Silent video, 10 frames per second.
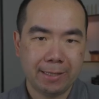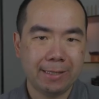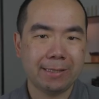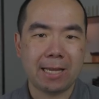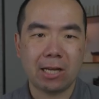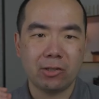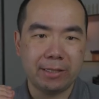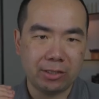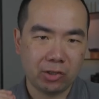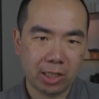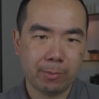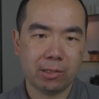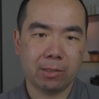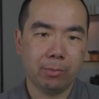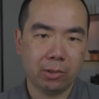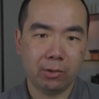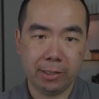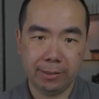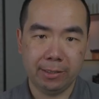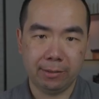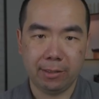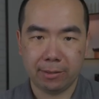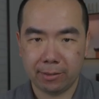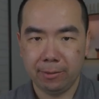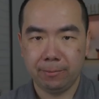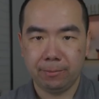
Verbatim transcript: this is actually the cheapest computer in this list.